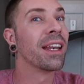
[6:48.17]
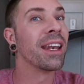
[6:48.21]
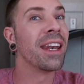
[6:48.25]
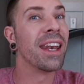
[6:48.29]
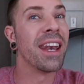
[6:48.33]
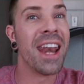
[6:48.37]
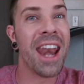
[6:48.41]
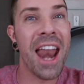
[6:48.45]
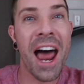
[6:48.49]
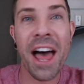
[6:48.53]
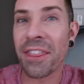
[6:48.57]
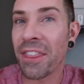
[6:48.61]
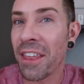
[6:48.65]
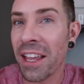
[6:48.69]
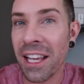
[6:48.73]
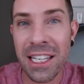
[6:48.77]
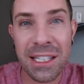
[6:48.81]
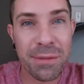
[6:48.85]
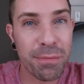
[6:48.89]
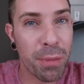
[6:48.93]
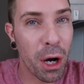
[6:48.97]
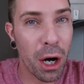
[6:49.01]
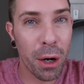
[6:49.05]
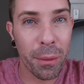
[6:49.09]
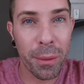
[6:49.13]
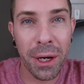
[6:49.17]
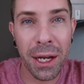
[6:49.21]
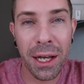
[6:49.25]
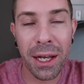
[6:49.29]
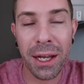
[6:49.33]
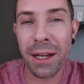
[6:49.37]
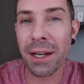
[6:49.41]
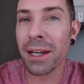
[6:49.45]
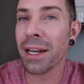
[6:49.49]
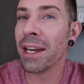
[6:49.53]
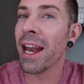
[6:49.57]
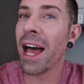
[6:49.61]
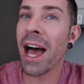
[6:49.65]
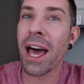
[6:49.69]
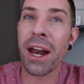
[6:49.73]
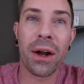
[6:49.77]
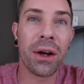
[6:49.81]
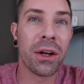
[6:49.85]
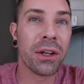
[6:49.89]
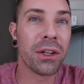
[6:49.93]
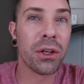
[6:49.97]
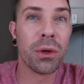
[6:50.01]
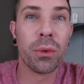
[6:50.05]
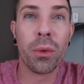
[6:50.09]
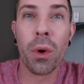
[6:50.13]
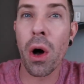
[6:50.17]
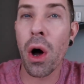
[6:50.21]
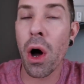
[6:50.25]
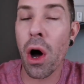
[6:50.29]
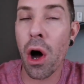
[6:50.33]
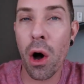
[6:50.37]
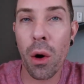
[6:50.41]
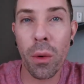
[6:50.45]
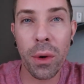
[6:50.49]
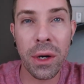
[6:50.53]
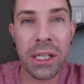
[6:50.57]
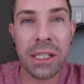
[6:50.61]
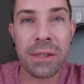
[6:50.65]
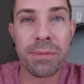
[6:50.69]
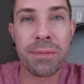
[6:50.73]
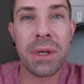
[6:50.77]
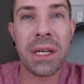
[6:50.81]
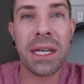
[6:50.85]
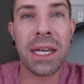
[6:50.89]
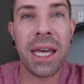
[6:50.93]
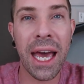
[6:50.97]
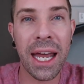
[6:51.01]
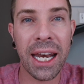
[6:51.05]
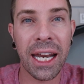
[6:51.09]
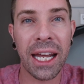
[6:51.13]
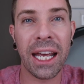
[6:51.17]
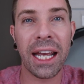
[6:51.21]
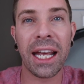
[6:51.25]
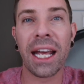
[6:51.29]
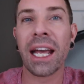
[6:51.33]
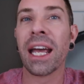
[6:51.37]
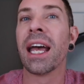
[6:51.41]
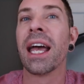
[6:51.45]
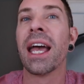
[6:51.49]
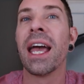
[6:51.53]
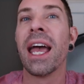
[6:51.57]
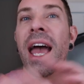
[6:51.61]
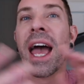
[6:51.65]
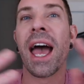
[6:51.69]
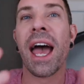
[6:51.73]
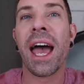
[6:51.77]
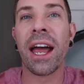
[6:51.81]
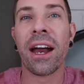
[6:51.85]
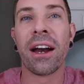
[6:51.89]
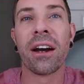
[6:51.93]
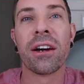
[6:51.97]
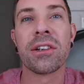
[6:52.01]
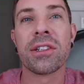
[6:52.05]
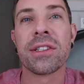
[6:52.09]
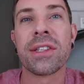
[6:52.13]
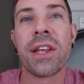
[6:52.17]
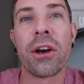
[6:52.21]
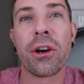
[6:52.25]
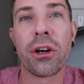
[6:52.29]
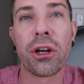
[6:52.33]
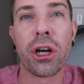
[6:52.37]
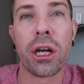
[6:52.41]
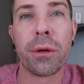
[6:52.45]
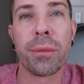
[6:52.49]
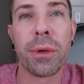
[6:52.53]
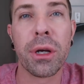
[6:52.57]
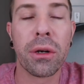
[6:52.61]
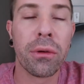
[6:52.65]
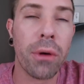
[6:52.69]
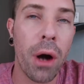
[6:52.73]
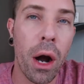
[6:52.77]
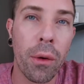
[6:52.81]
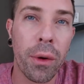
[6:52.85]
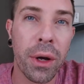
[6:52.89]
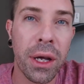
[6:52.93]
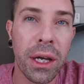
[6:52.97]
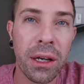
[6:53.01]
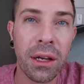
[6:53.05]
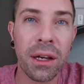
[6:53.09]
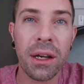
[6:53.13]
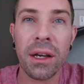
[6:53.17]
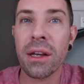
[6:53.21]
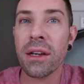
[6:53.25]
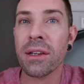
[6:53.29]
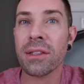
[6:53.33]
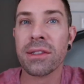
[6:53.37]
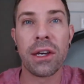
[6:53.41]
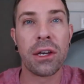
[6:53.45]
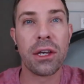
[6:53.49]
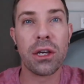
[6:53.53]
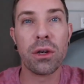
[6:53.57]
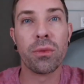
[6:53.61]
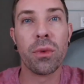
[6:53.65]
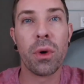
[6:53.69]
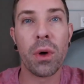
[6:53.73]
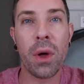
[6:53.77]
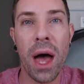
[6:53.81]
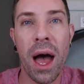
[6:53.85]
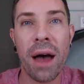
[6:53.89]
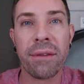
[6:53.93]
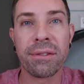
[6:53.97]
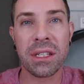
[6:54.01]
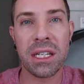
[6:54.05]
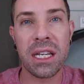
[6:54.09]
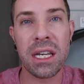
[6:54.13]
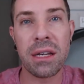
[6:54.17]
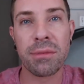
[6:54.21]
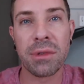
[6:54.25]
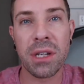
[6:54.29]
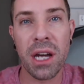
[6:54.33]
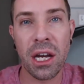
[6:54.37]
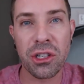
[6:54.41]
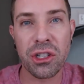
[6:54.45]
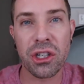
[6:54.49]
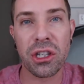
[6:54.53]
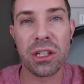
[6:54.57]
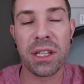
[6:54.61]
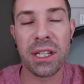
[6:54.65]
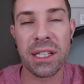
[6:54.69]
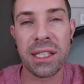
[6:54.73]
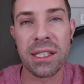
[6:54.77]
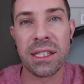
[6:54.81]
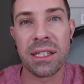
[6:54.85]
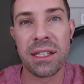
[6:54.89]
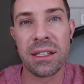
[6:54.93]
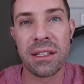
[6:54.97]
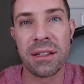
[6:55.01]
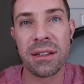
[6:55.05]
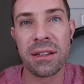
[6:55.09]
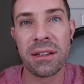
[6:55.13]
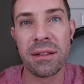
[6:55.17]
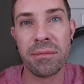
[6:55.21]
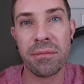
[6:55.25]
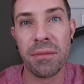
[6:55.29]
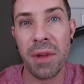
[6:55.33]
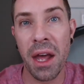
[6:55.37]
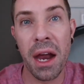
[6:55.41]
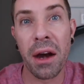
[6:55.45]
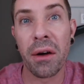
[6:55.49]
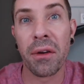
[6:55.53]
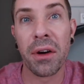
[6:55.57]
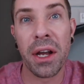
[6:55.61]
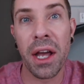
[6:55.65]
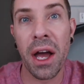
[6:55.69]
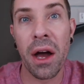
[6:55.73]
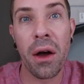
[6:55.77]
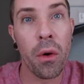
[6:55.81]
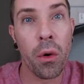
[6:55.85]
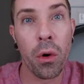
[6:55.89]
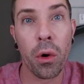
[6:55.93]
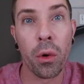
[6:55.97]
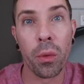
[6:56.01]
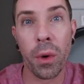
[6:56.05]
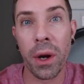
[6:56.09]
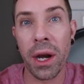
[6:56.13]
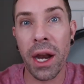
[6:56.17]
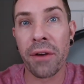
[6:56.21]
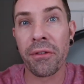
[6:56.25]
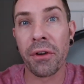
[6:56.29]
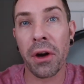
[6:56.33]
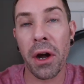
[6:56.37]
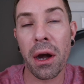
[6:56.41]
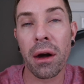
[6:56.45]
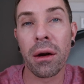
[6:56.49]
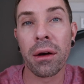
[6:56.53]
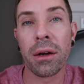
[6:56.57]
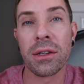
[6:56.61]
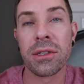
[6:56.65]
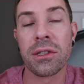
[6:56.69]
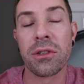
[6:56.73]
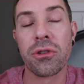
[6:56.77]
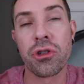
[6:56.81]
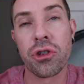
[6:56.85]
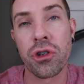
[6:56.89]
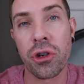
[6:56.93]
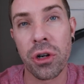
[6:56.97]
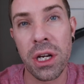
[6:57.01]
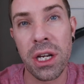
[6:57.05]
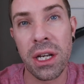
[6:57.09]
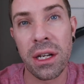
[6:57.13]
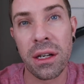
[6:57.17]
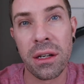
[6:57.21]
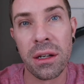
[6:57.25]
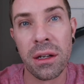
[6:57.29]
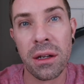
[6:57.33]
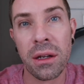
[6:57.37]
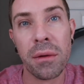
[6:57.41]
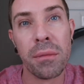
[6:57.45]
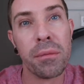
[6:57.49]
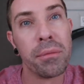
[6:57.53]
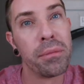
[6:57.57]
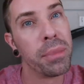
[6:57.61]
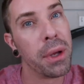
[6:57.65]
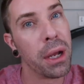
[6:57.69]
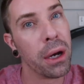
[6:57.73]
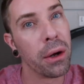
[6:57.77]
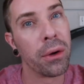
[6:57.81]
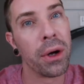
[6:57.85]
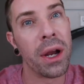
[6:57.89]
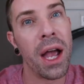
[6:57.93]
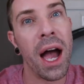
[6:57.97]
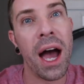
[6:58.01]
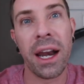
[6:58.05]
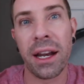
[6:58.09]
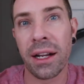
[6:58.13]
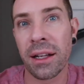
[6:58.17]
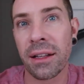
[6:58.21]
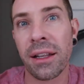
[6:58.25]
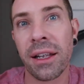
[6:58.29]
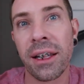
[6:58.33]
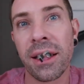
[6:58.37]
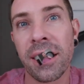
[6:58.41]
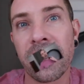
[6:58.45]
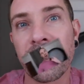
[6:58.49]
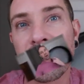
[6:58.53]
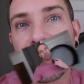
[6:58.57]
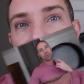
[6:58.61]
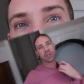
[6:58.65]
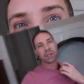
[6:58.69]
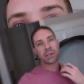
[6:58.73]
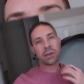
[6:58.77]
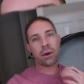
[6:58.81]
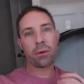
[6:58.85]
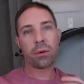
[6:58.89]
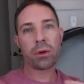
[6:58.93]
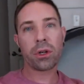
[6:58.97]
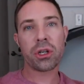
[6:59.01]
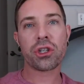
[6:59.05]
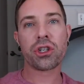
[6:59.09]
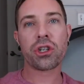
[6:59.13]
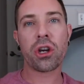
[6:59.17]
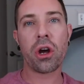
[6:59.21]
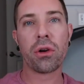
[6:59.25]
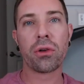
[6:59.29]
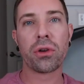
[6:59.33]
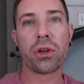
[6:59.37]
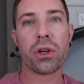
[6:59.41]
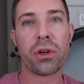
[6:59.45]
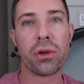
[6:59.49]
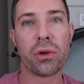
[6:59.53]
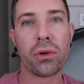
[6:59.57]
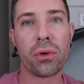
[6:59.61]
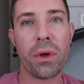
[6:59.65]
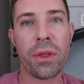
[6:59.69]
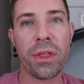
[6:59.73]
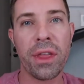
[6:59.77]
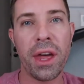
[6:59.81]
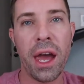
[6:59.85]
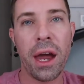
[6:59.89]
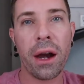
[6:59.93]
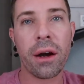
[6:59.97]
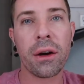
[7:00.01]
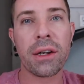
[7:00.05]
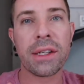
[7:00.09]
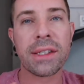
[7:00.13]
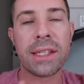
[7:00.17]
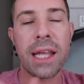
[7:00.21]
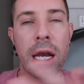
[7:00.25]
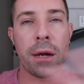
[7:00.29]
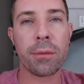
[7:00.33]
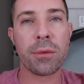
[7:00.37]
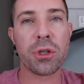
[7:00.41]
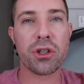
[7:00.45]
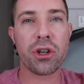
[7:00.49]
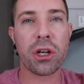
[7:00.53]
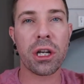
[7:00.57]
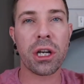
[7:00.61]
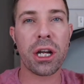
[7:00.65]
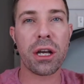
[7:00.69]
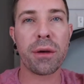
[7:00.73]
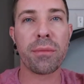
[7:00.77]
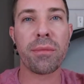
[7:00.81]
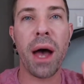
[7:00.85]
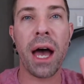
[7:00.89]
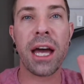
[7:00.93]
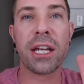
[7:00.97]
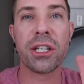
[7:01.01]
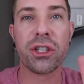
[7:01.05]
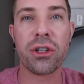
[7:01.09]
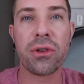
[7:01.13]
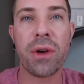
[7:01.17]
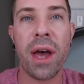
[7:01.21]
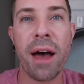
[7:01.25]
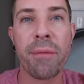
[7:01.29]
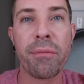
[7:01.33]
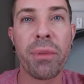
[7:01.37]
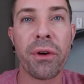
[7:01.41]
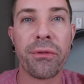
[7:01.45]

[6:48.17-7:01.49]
Nothing is permanent. You will always be getting hairs that are going to be growing. So you will have to keep touching this area or whatever areas you treat periodically. Now, I'm just going to show you the areas that I've been treating, but I do have